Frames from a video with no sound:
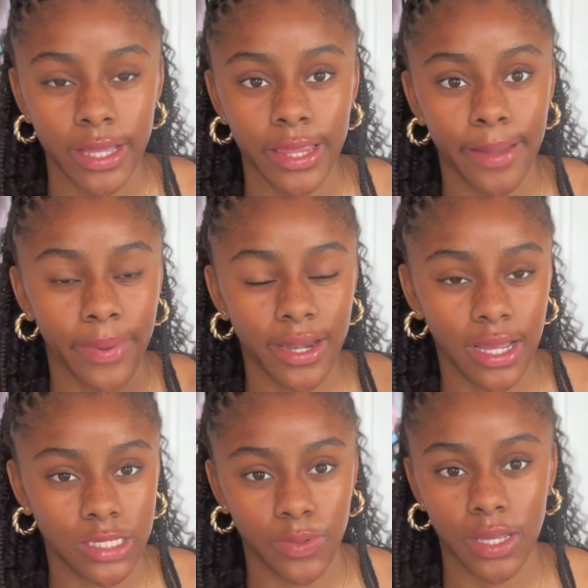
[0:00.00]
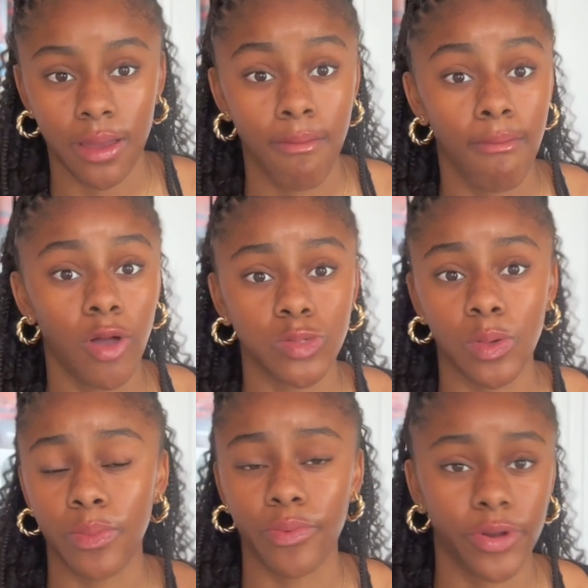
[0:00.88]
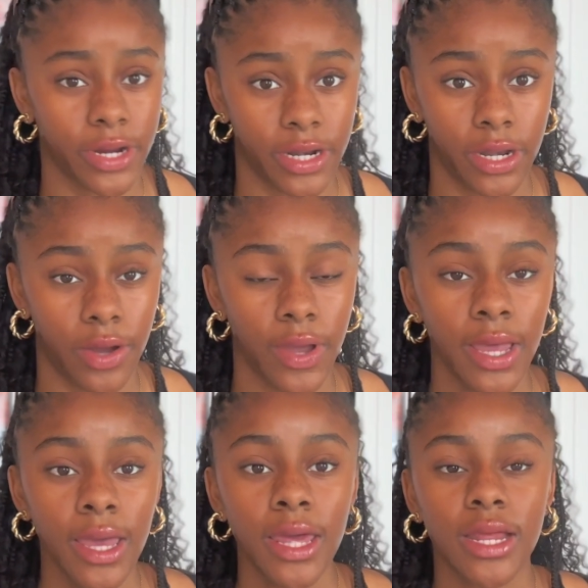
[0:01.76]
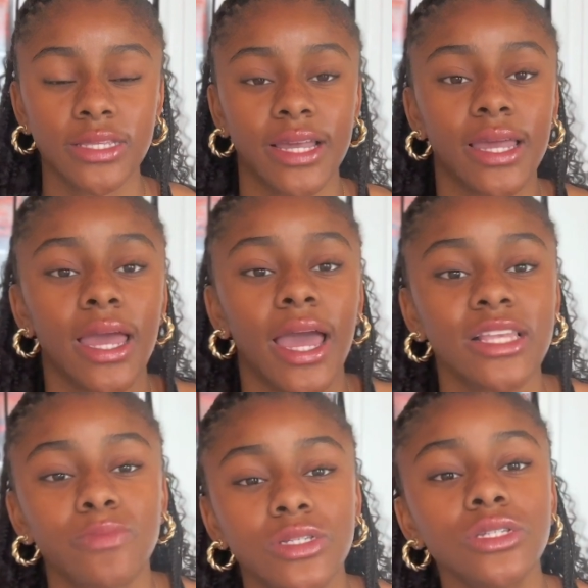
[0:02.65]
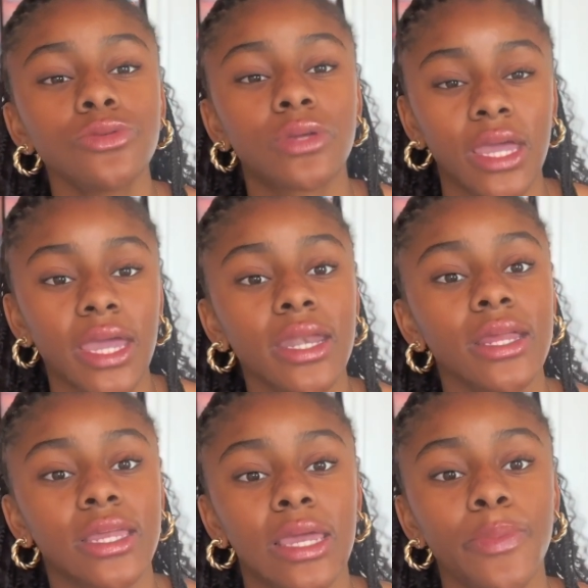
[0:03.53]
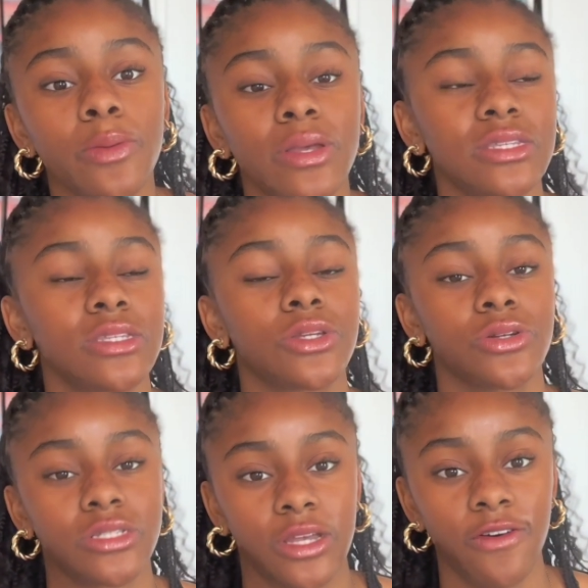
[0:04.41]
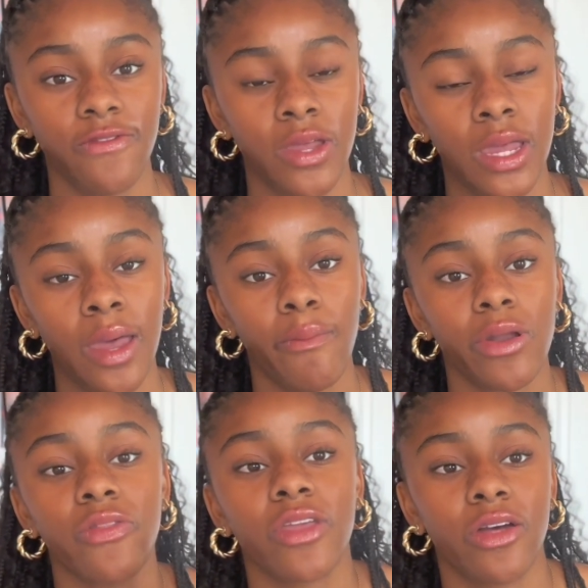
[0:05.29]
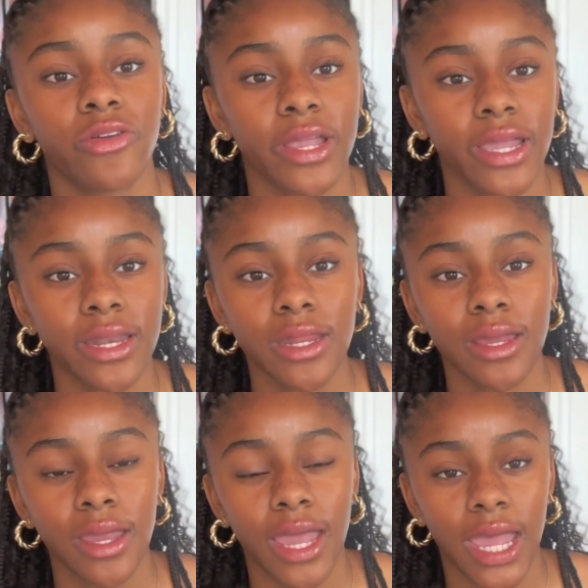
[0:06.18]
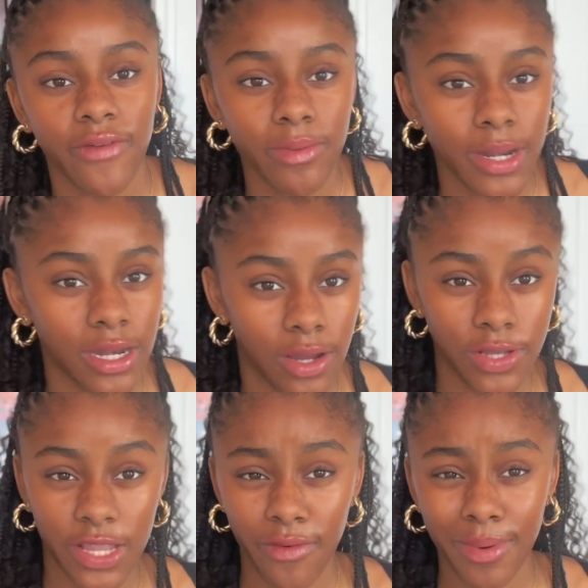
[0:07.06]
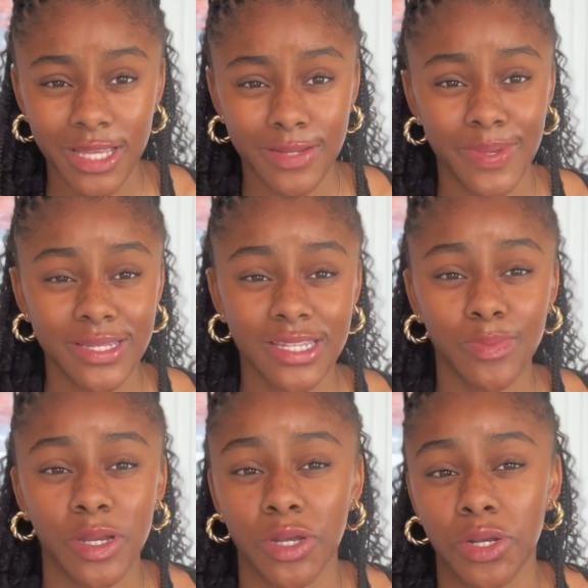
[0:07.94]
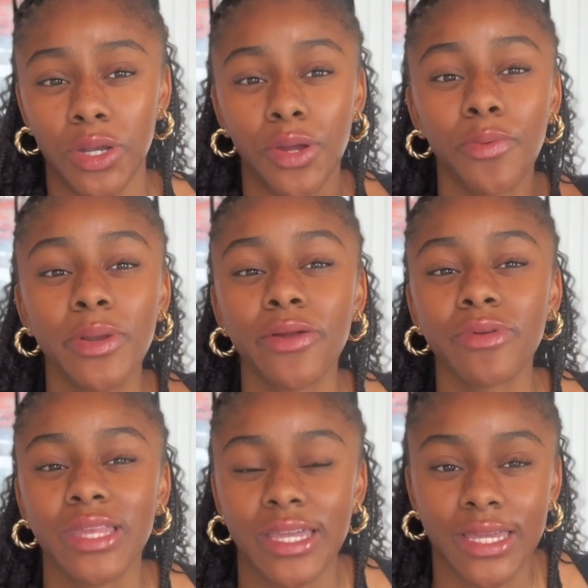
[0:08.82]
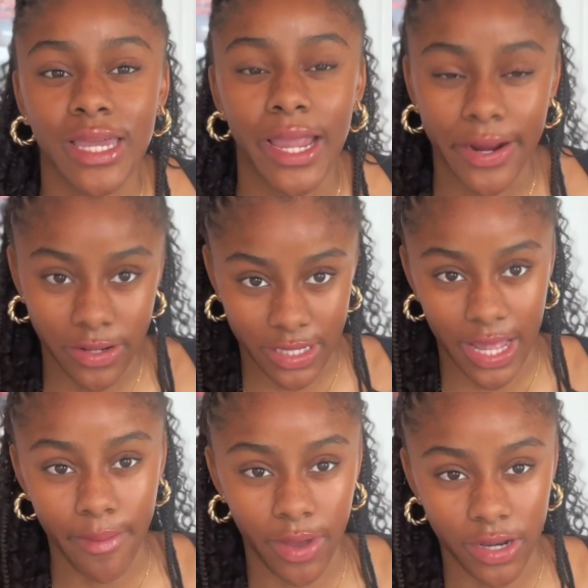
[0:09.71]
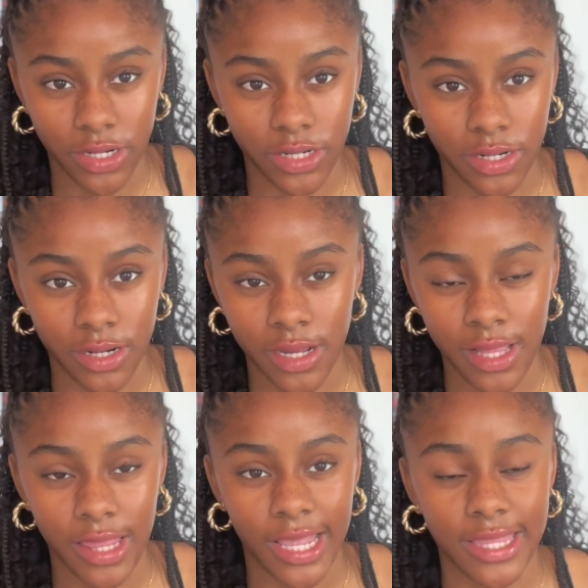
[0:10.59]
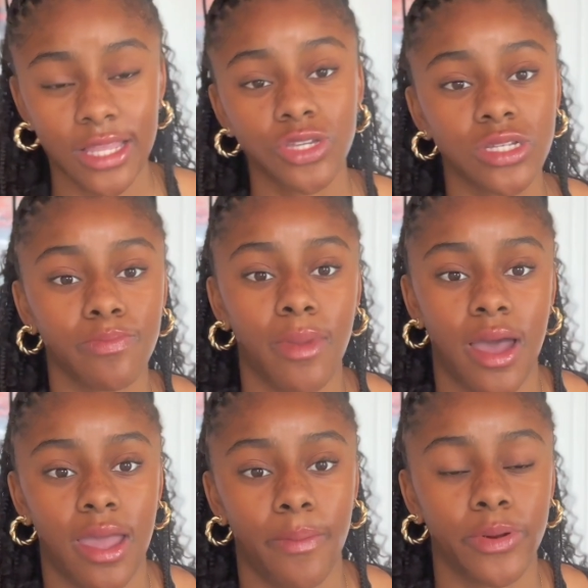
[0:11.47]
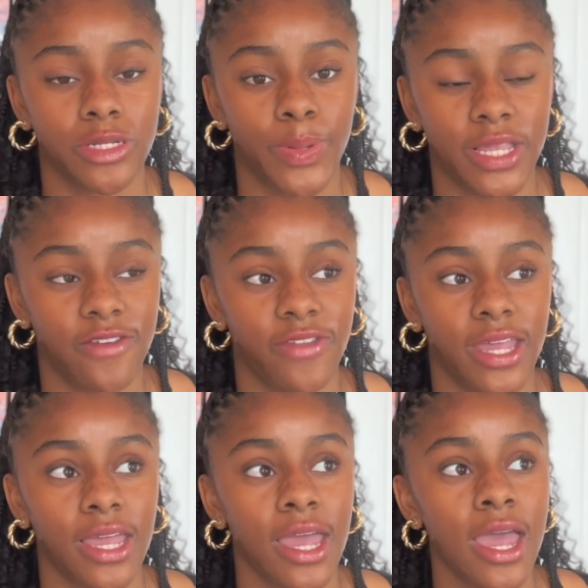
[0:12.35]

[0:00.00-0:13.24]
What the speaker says: Like by next week, multiple people are gonna know. It's like, as much as you can, keep your business to yourself, but on the other hand, everybody knows everybody's business, but nobody really cares that much. Like, that's just my perspective. Like,